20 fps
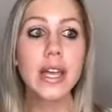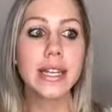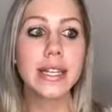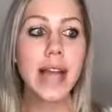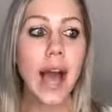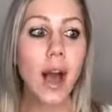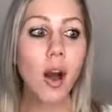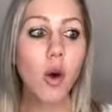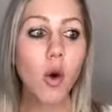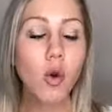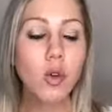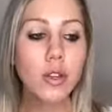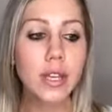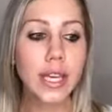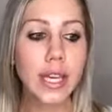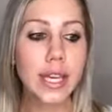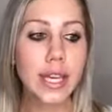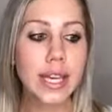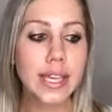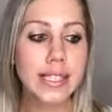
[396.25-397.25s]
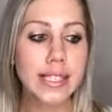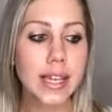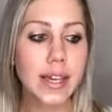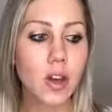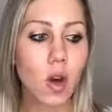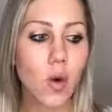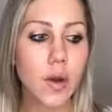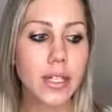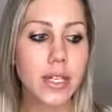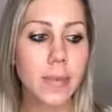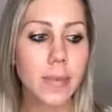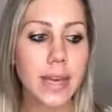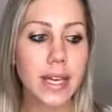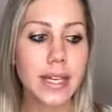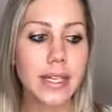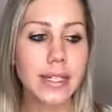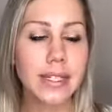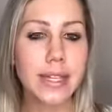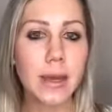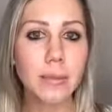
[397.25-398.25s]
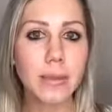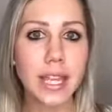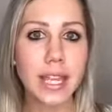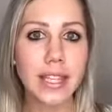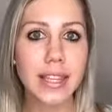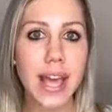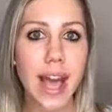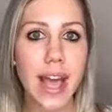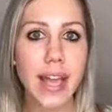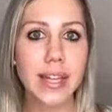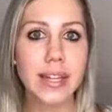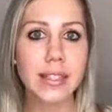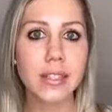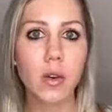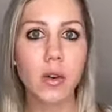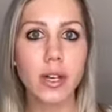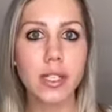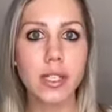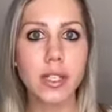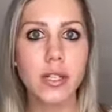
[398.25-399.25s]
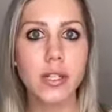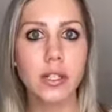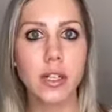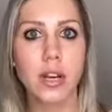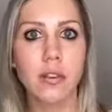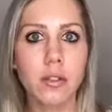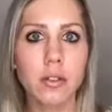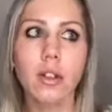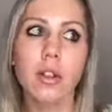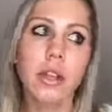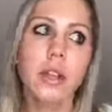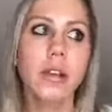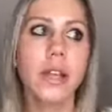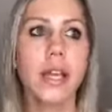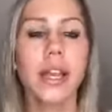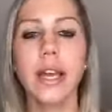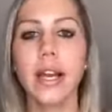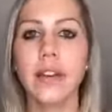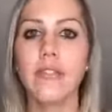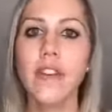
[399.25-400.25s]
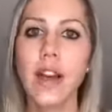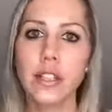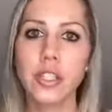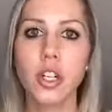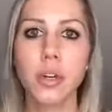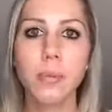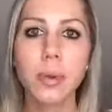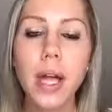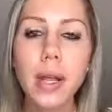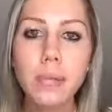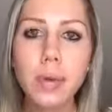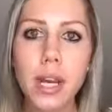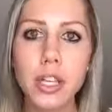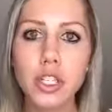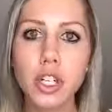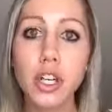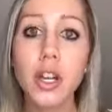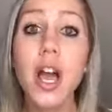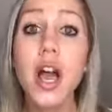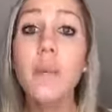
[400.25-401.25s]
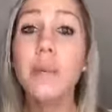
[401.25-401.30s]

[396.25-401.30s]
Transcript: not only is it going to be something that is going to, clearly like affect your blood pressure,